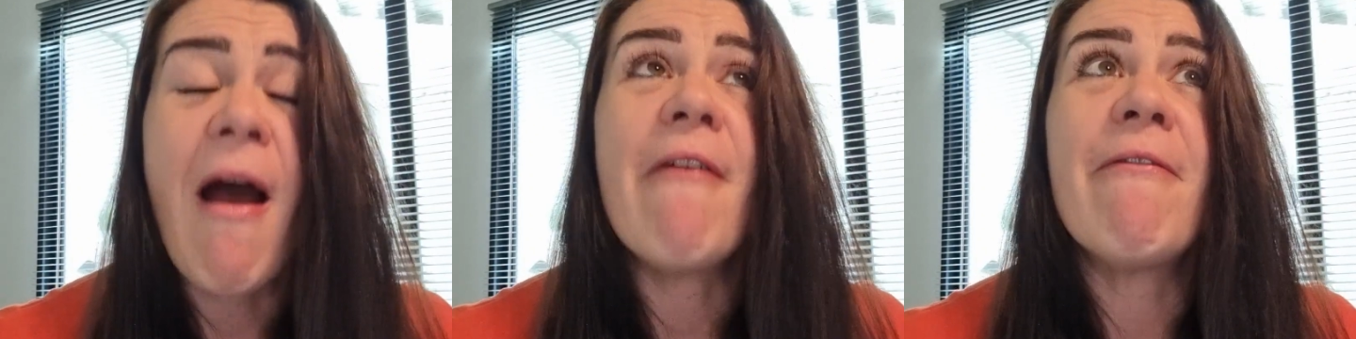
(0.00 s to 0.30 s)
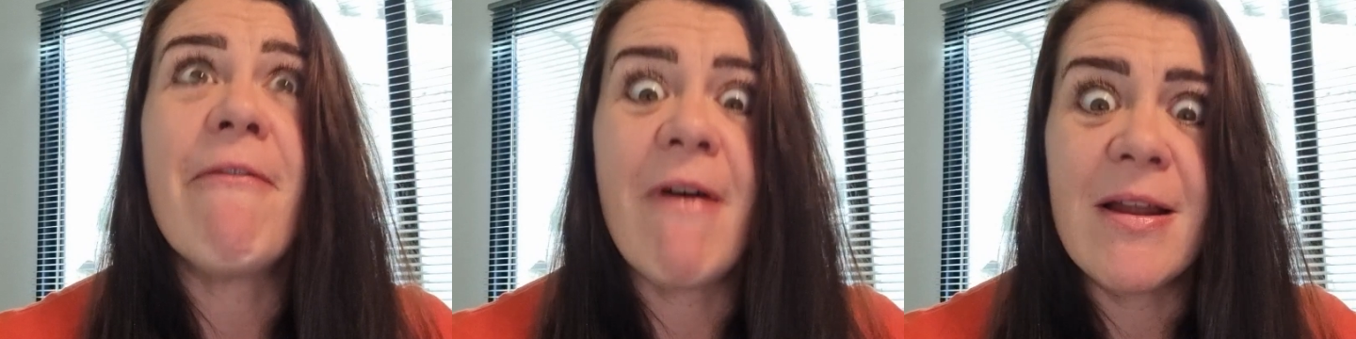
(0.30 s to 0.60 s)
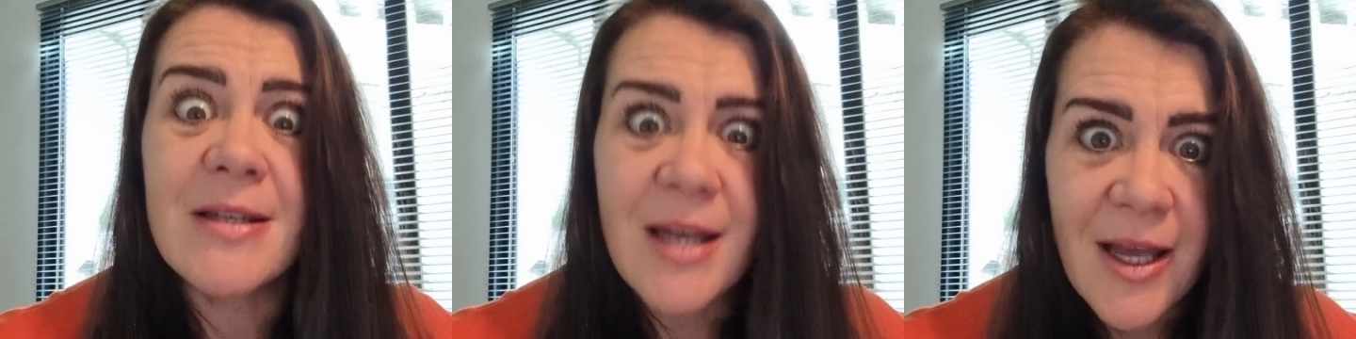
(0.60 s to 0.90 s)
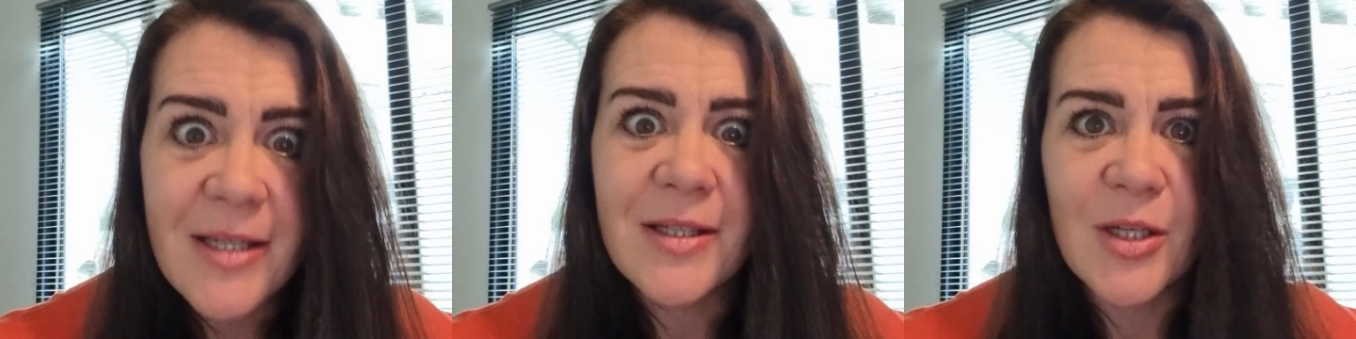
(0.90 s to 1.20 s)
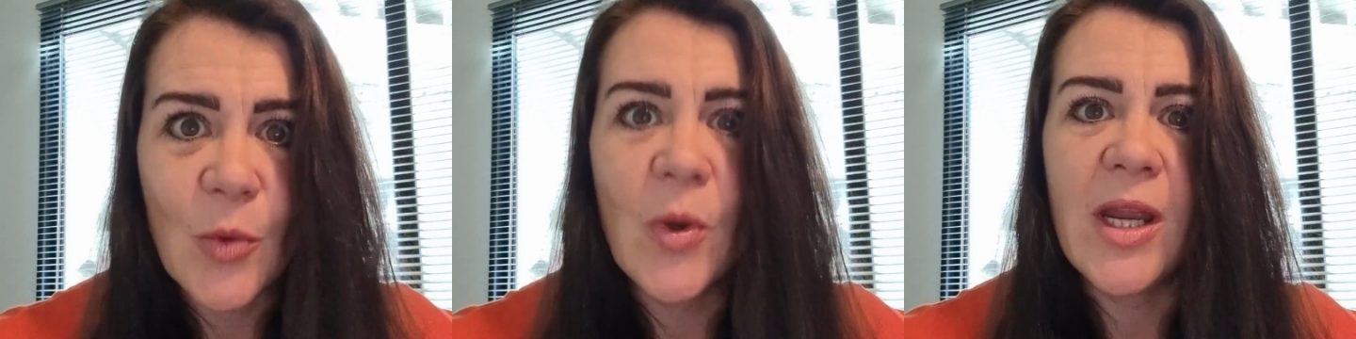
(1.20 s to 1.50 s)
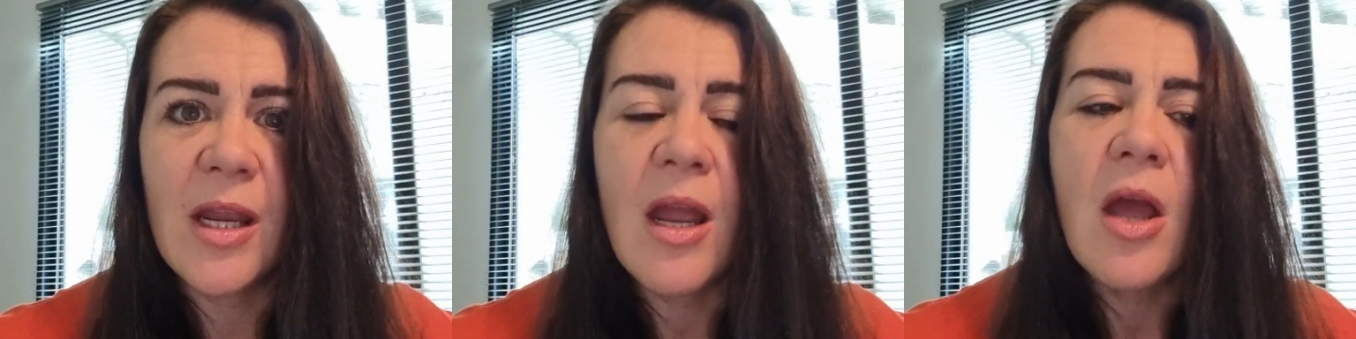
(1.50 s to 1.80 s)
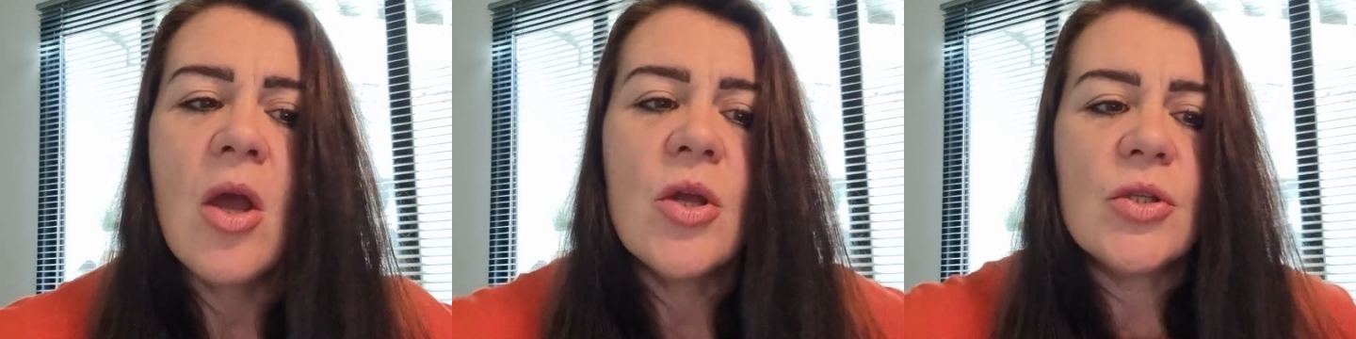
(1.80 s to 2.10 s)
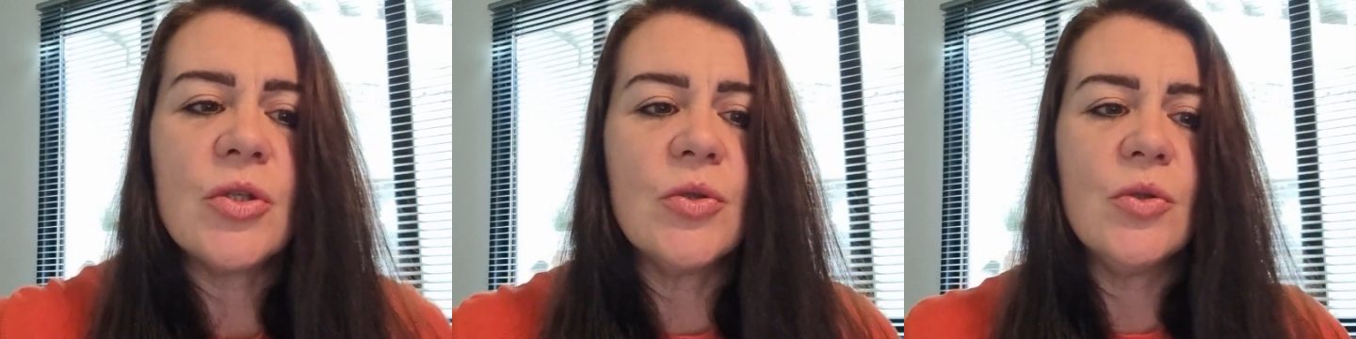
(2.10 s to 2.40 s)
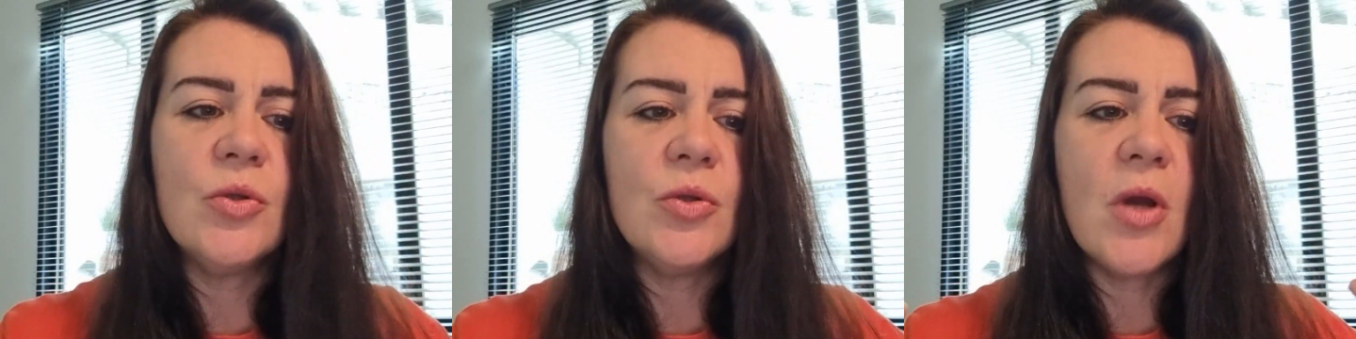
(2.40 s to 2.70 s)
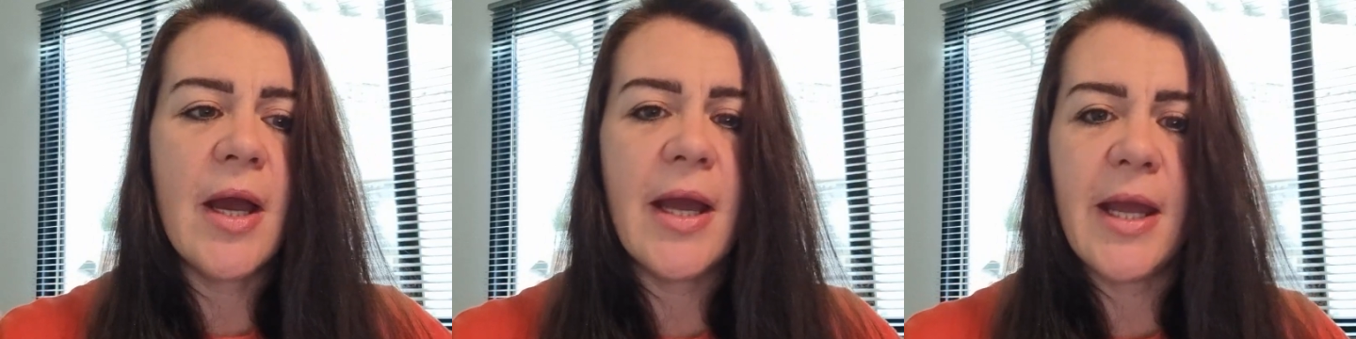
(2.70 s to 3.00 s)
fantastic way to